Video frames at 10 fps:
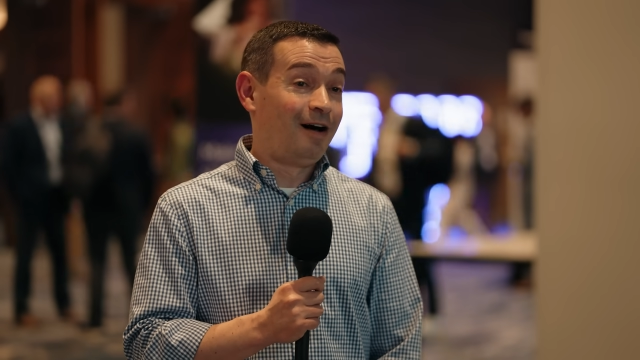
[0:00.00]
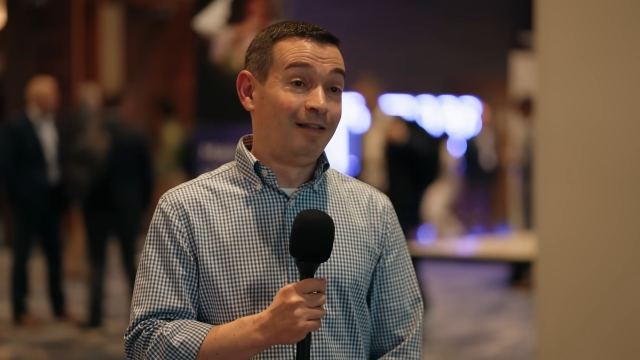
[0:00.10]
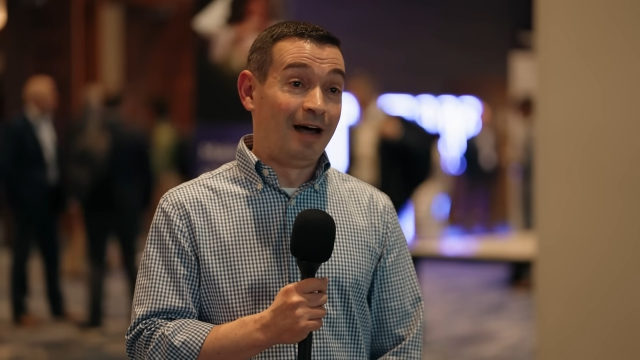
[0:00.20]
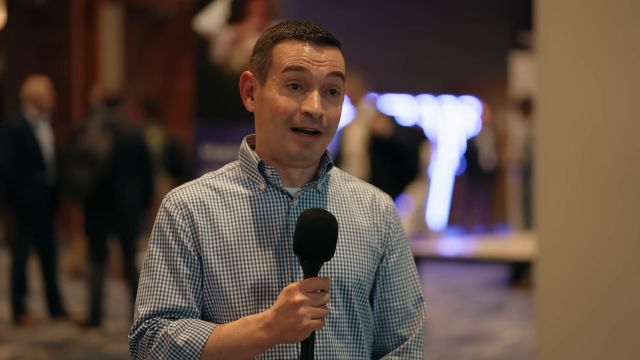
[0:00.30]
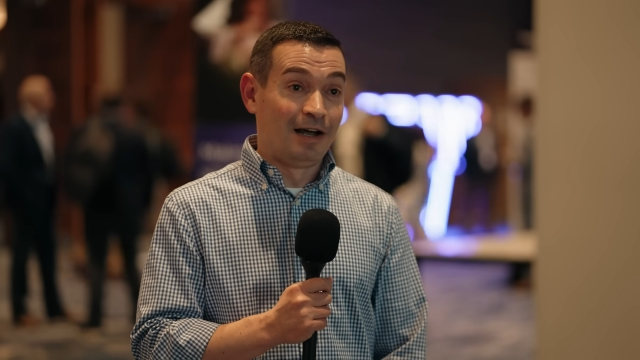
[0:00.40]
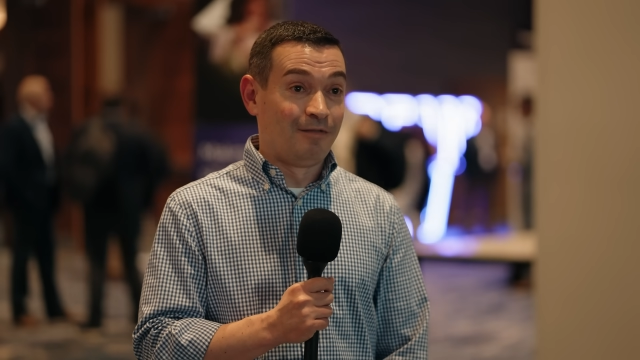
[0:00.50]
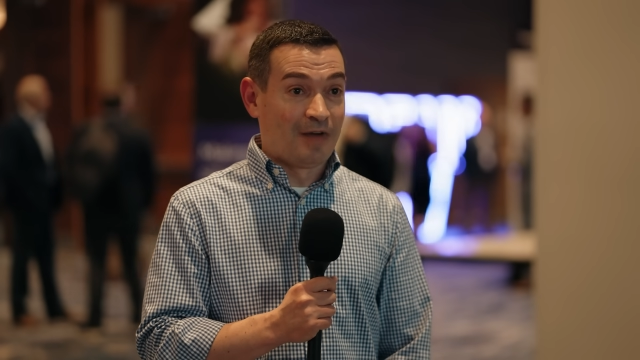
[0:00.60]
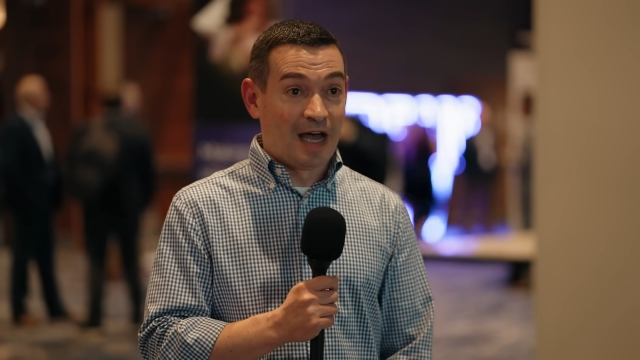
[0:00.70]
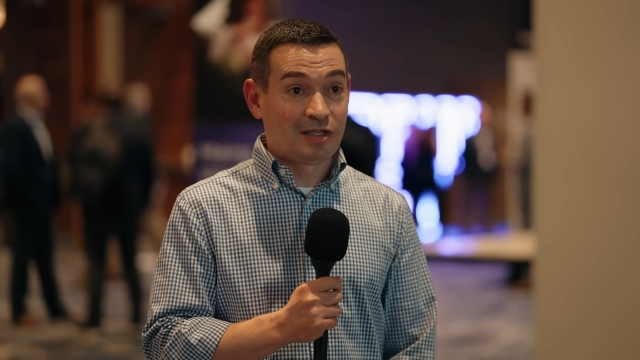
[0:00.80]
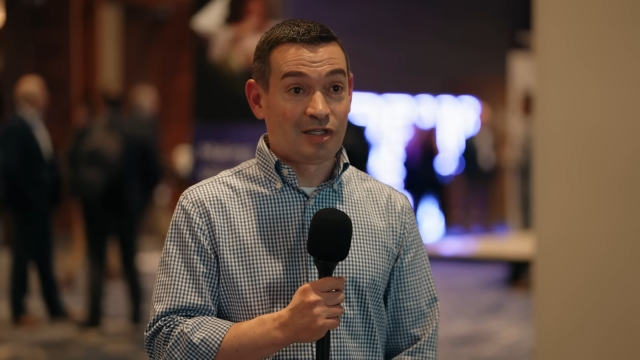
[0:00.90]
a lot on
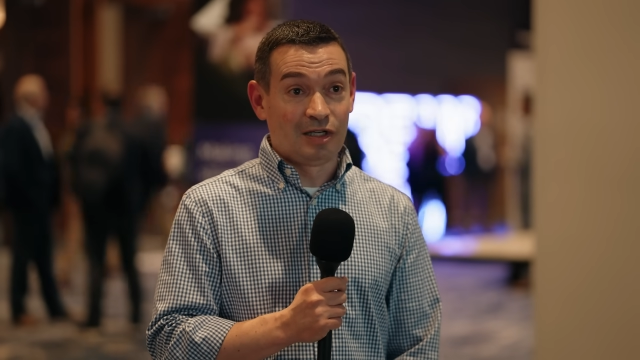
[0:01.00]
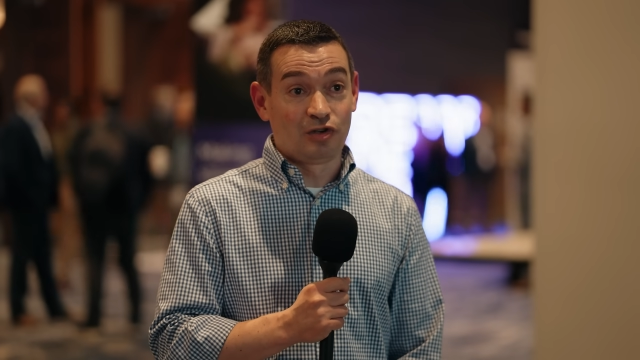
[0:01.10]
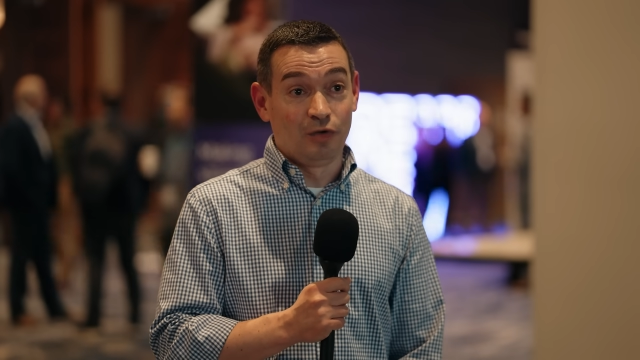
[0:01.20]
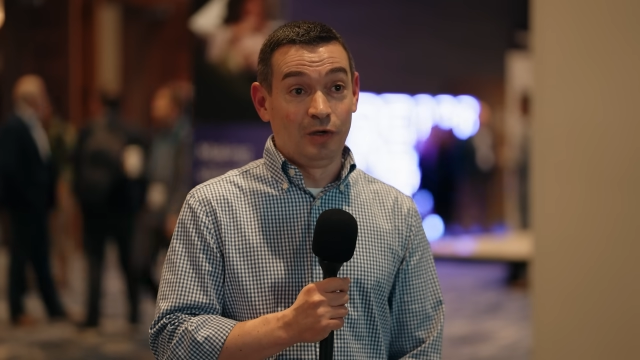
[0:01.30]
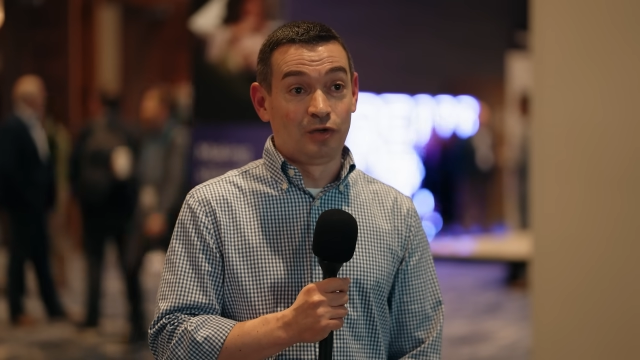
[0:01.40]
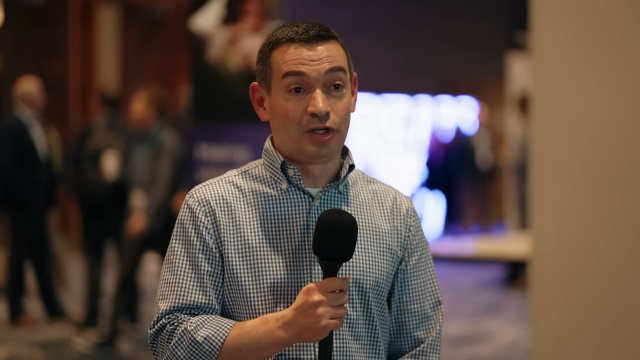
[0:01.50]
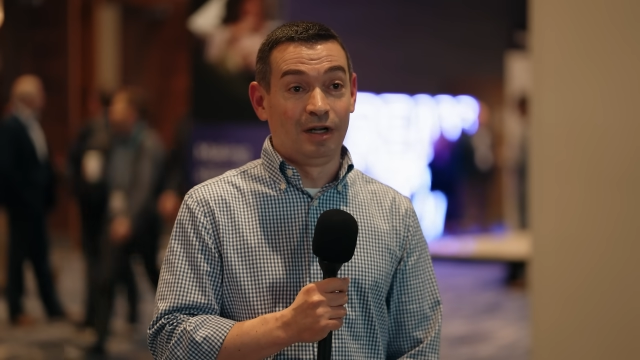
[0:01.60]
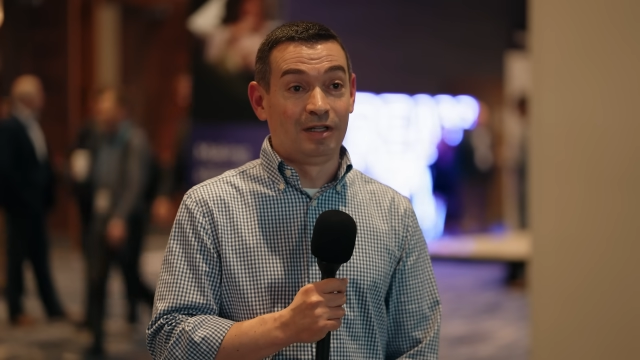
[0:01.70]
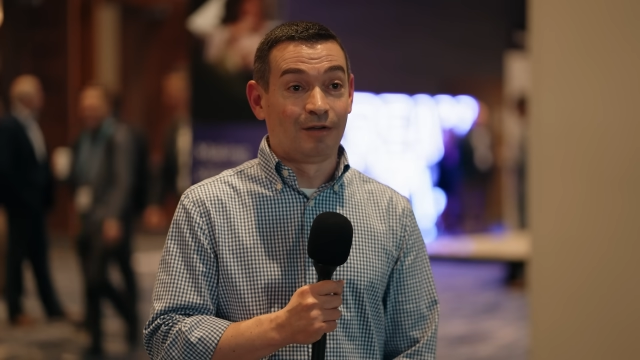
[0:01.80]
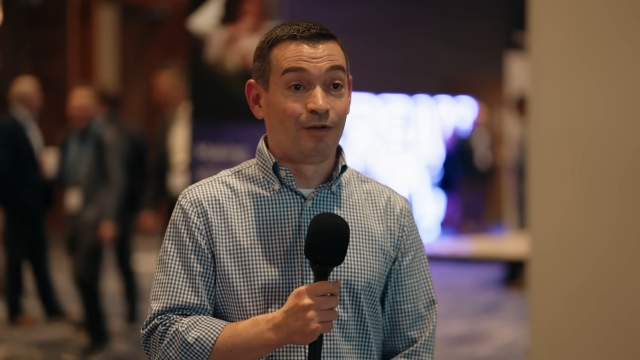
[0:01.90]
fast
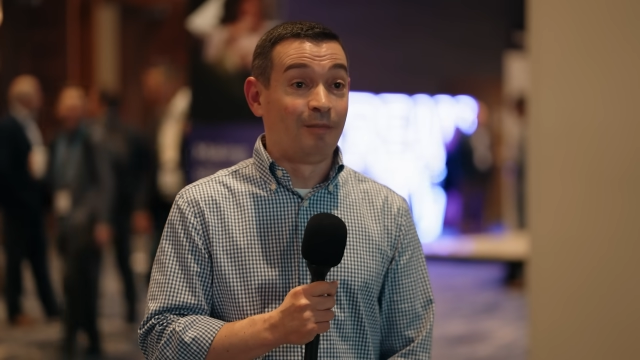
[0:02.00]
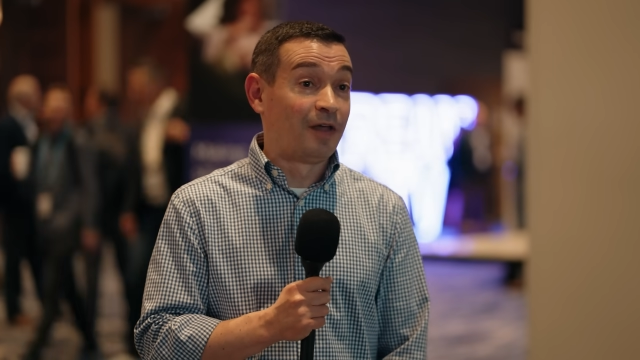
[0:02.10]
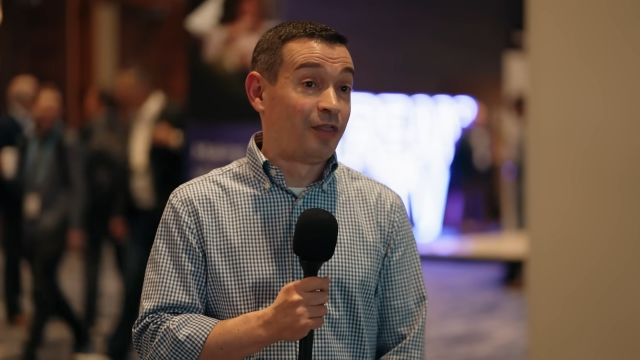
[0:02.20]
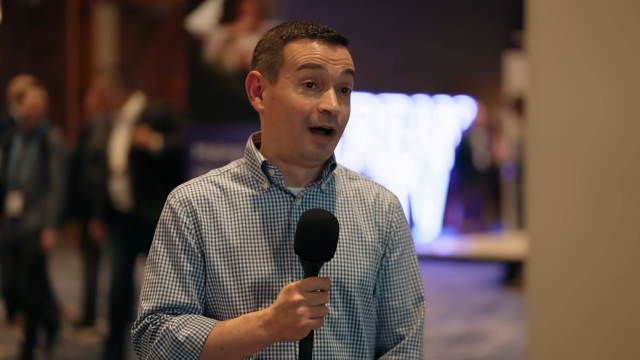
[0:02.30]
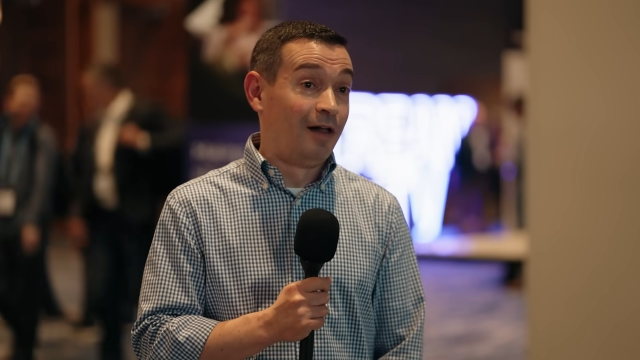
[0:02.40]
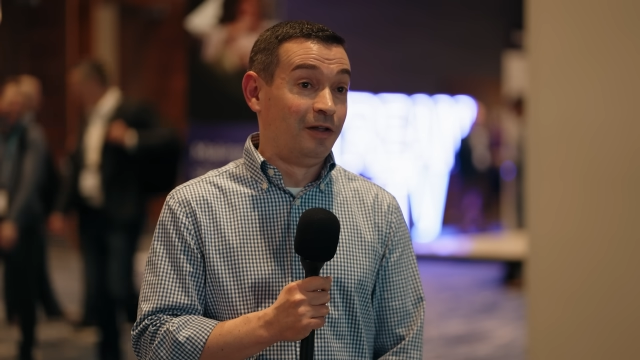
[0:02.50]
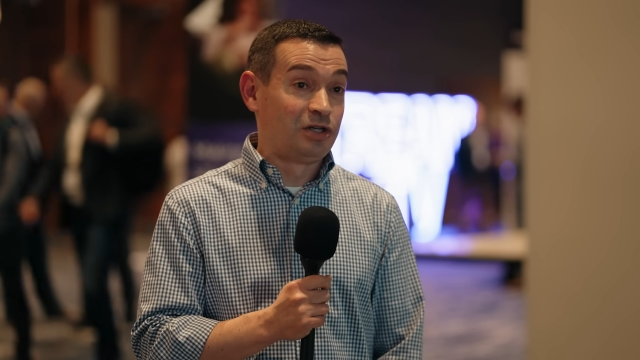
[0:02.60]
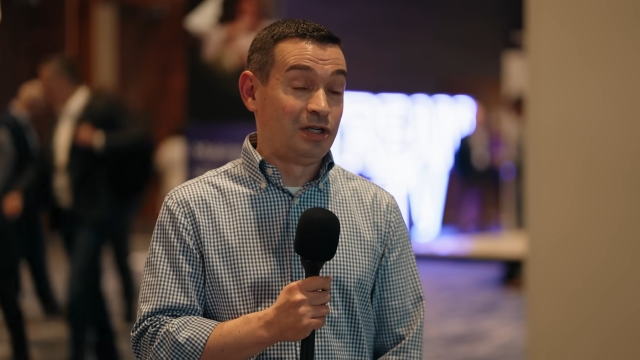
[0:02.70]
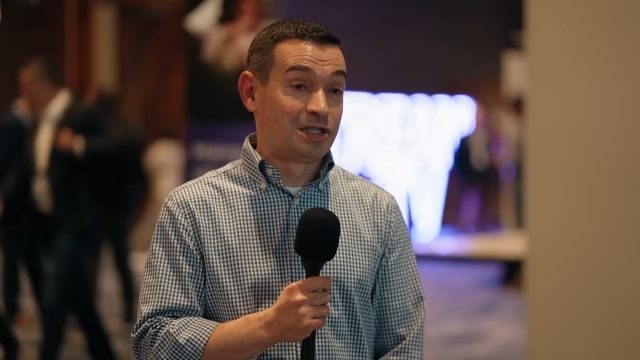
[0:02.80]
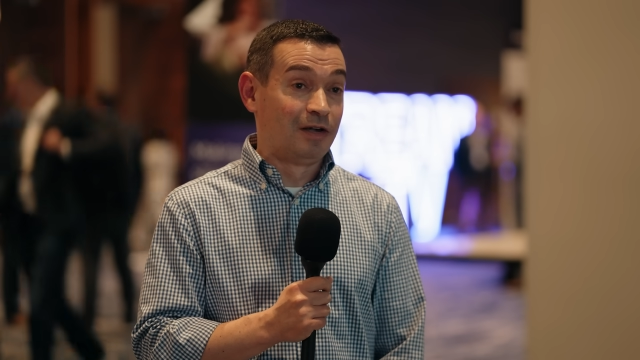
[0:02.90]
distribution and different
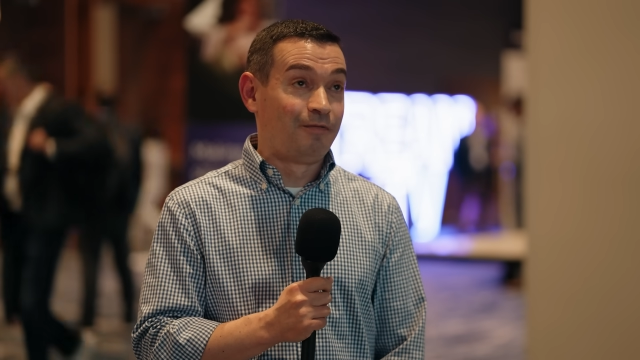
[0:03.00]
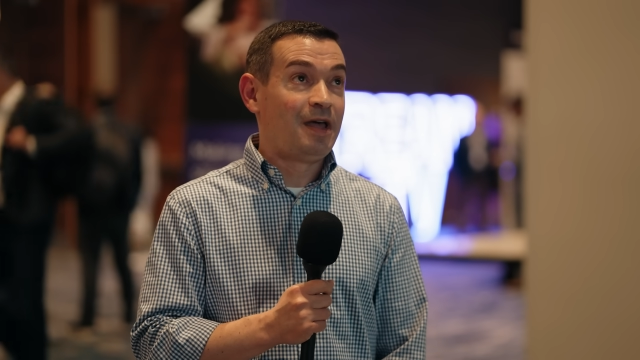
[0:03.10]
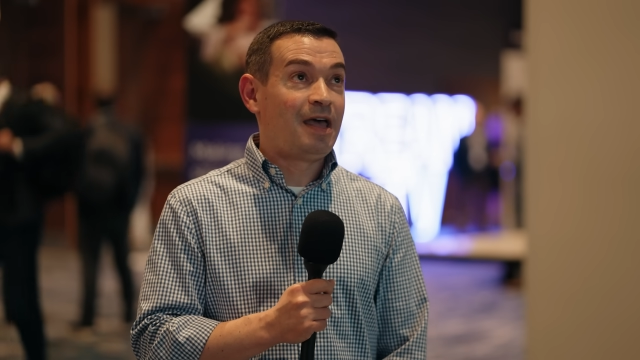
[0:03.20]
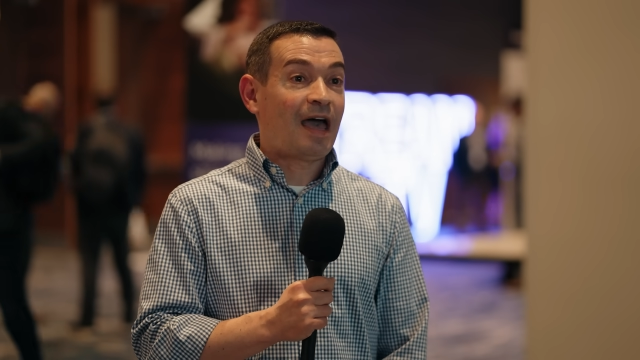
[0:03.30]
methodologies of